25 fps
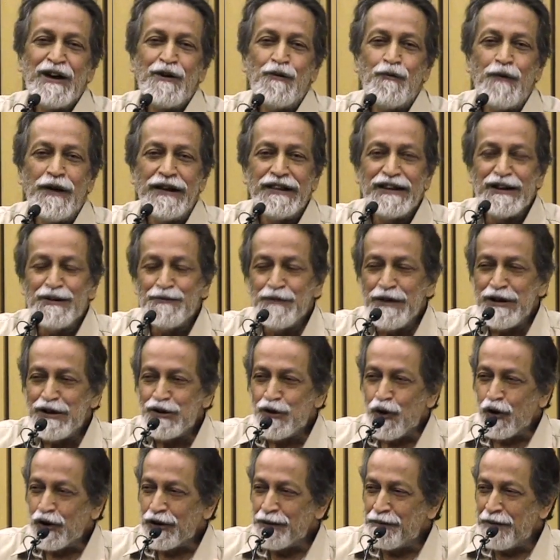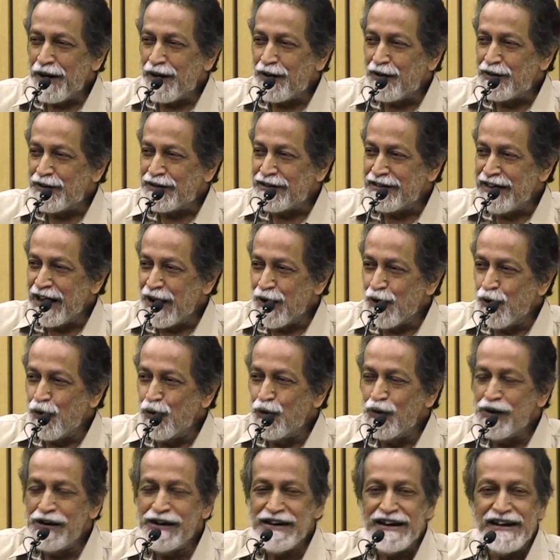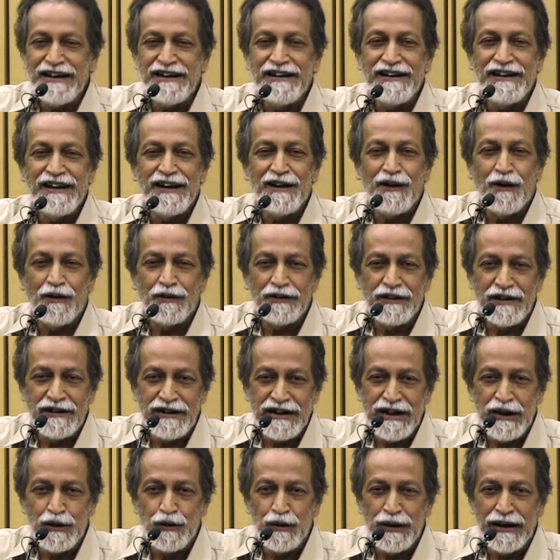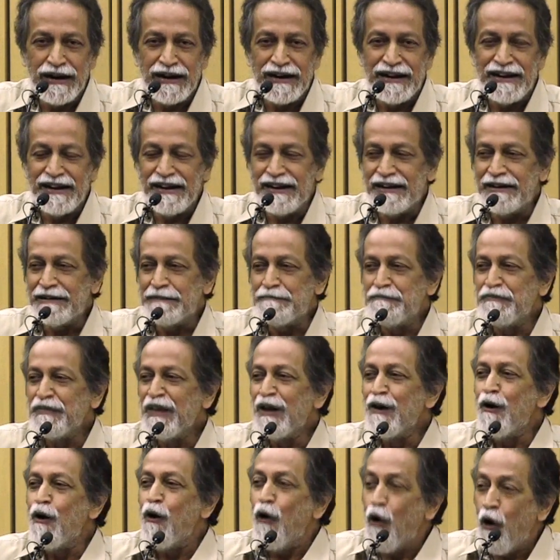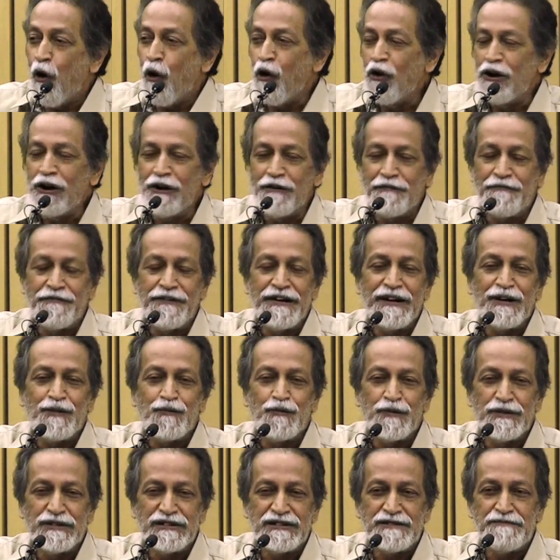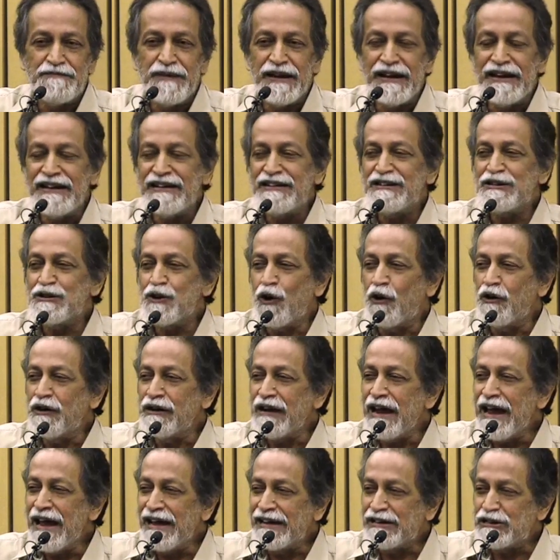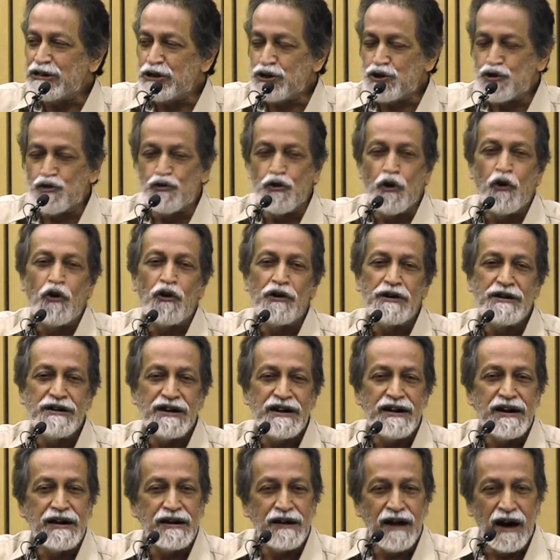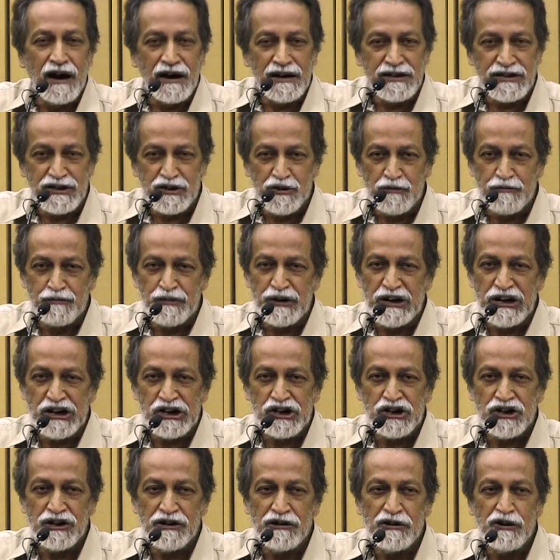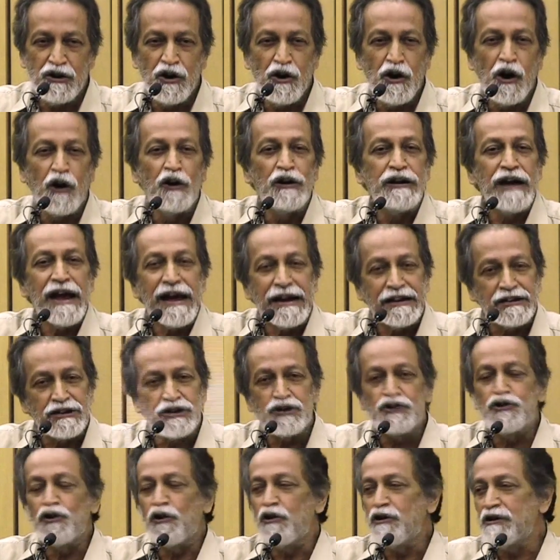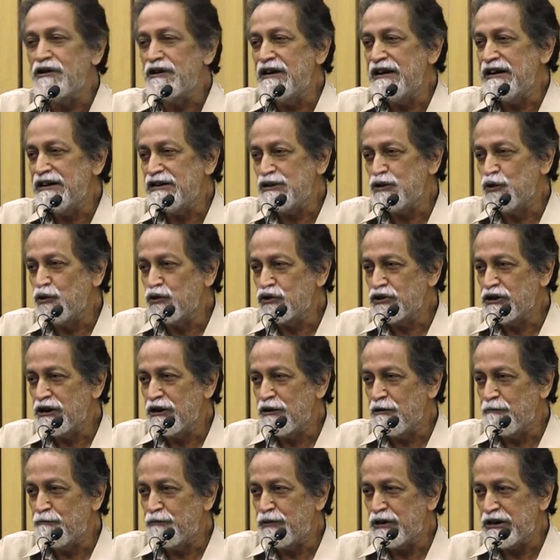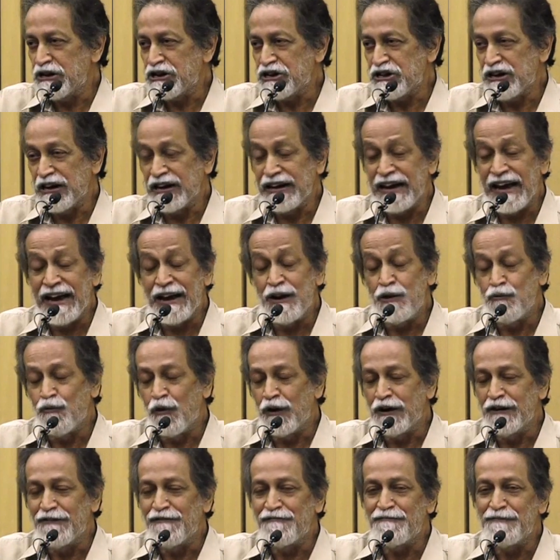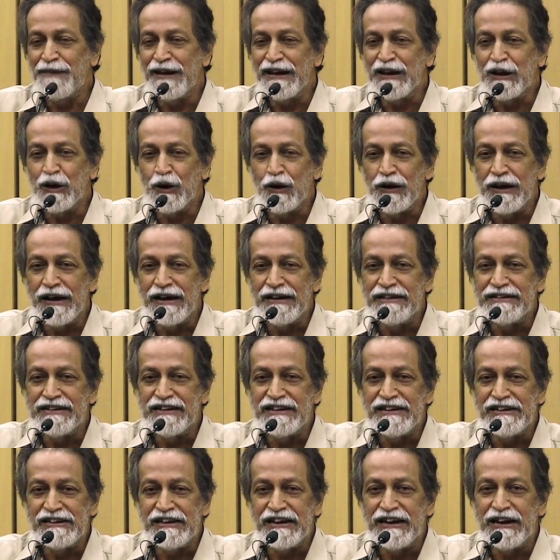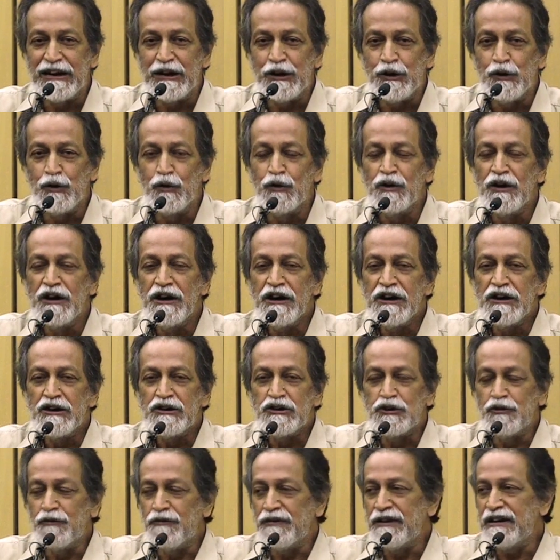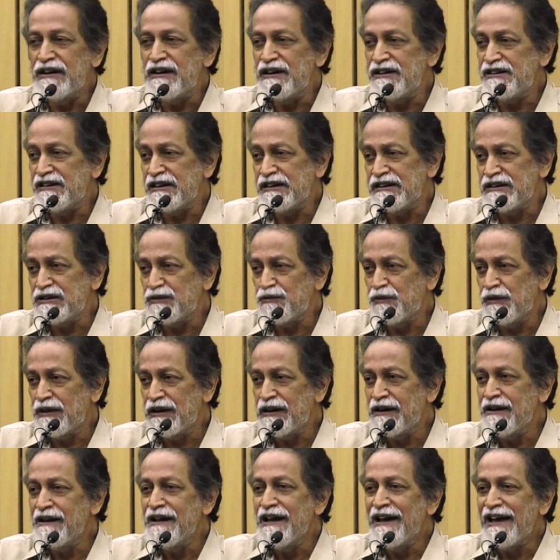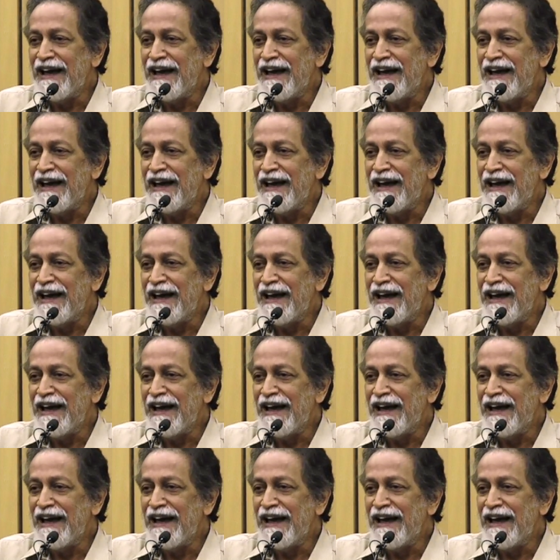whether we talk about the old India or the new India, all of it was based on extraordinary caste oppression, on extraordinary social oppression. Again, one of my colleagues in JNU, Suvira Jaiswal,